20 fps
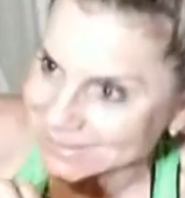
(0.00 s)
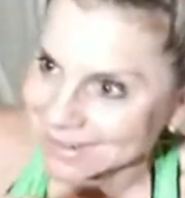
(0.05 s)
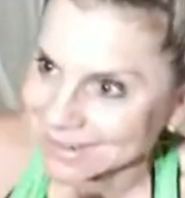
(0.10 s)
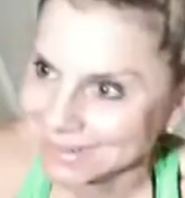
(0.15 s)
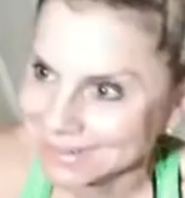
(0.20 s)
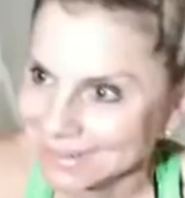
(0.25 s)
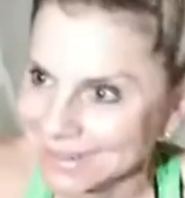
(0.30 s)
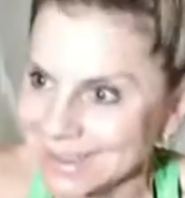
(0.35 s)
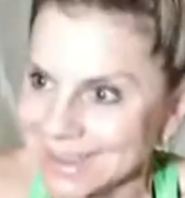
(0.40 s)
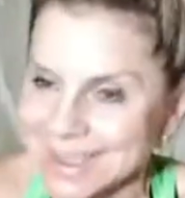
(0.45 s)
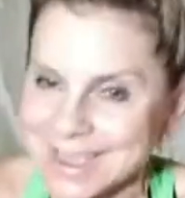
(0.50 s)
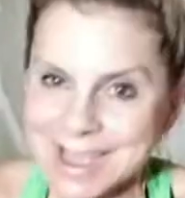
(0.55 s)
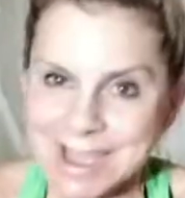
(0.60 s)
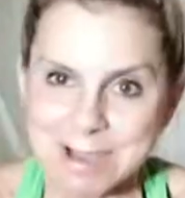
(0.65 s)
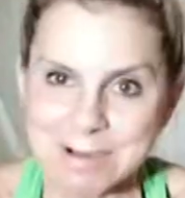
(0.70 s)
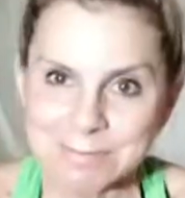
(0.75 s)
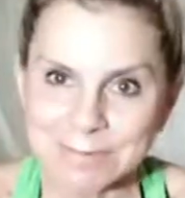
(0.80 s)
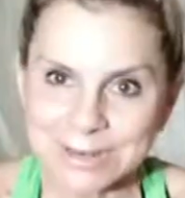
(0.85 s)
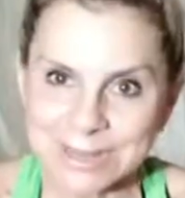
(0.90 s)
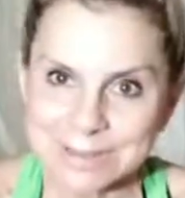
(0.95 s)
tiny,
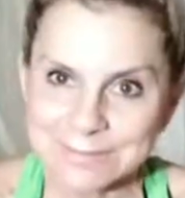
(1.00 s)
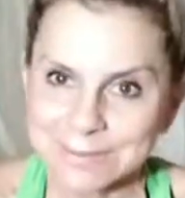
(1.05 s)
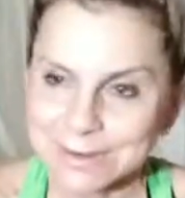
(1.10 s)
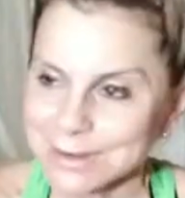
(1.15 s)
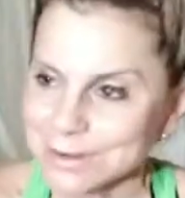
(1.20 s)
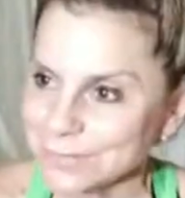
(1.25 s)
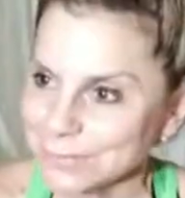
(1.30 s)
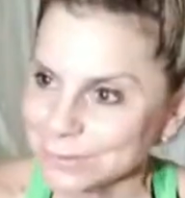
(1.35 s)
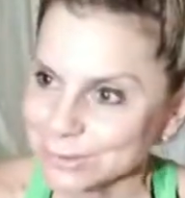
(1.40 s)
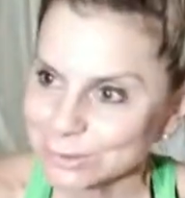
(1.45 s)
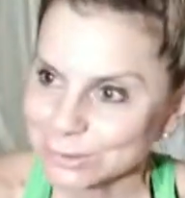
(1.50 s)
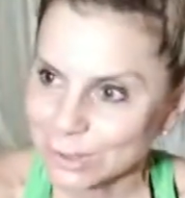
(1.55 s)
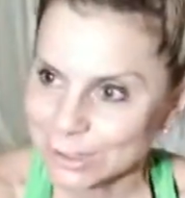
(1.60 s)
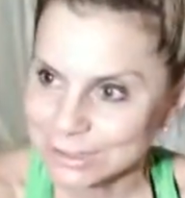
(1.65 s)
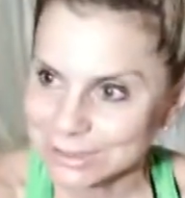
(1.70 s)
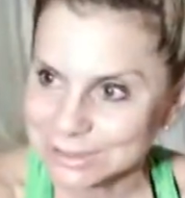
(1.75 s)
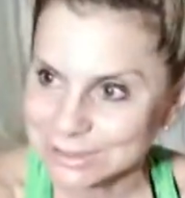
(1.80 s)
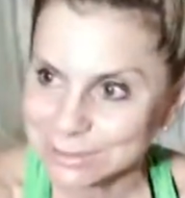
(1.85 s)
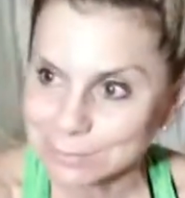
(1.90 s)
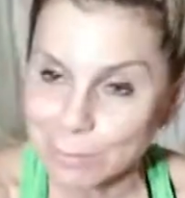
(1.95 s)
but even if you
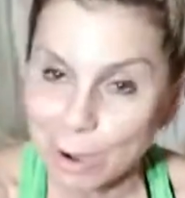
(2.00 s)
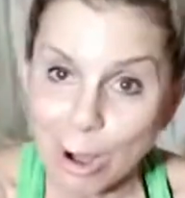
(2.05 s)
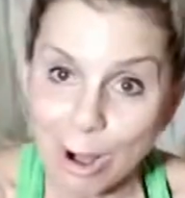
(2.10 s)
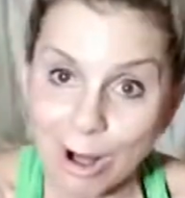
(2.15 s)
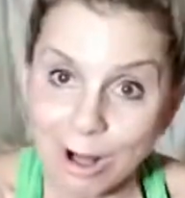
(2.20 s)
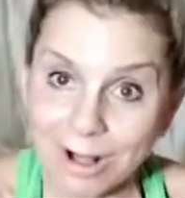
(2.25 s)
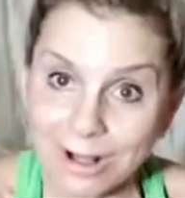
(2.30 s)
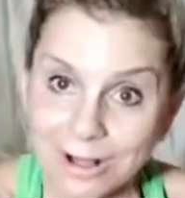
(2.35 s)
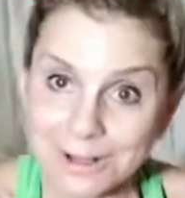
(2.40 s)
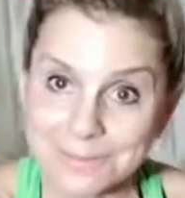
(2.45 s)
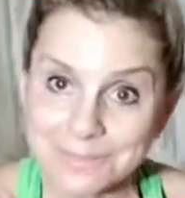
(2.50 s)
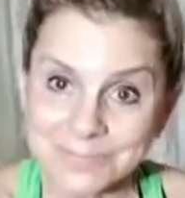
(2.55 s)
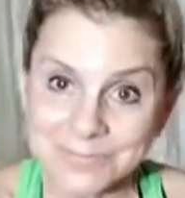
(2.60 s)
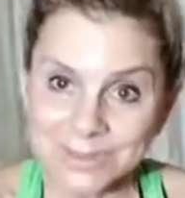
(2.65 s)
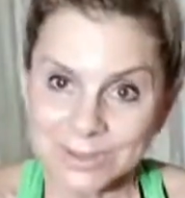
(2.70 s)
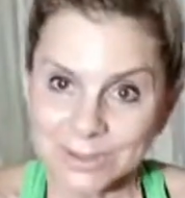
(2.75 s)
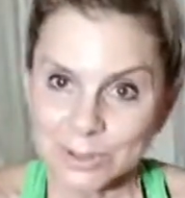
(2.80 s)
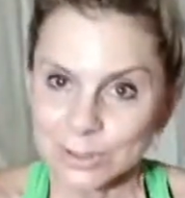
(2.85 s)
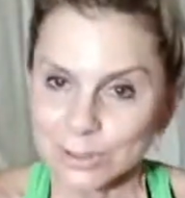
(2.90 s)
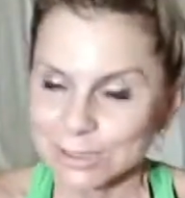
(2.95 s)
start small,
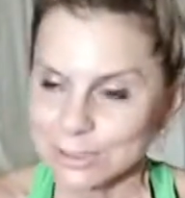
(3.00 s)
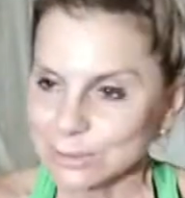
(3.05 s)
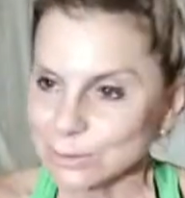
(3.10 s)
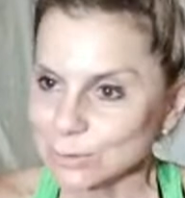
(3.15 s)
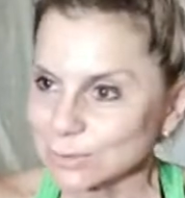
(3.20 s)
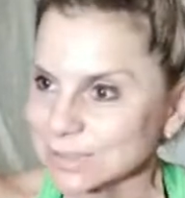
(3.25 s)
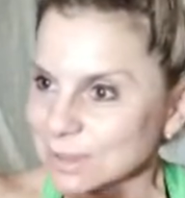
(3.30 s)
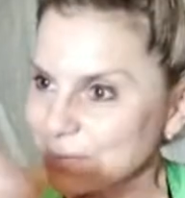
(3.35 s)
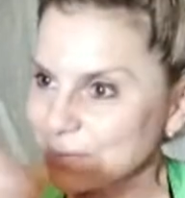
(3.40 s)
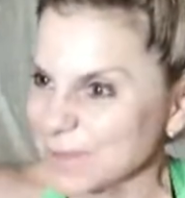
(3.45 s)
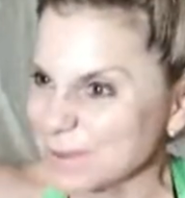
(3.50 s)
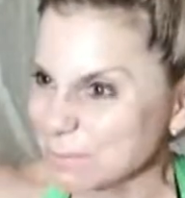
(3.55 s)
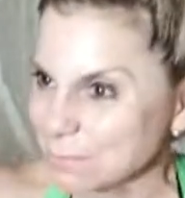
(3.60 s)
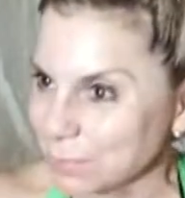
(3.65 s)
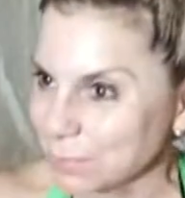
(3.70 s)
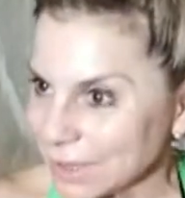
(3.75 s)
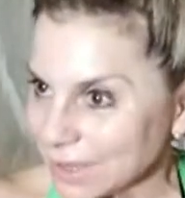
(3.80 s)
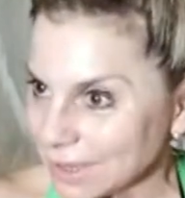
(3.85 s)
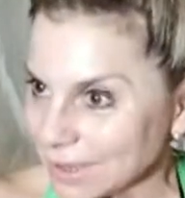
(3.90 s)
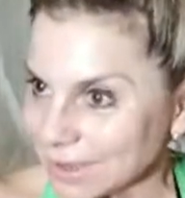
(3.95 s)
you can do something
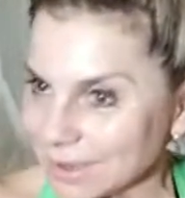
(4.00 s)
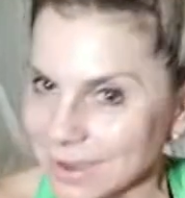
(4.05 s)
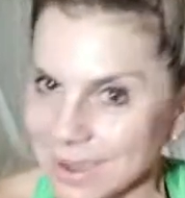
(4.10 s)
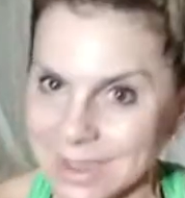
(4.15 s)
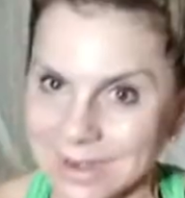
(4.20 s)
big.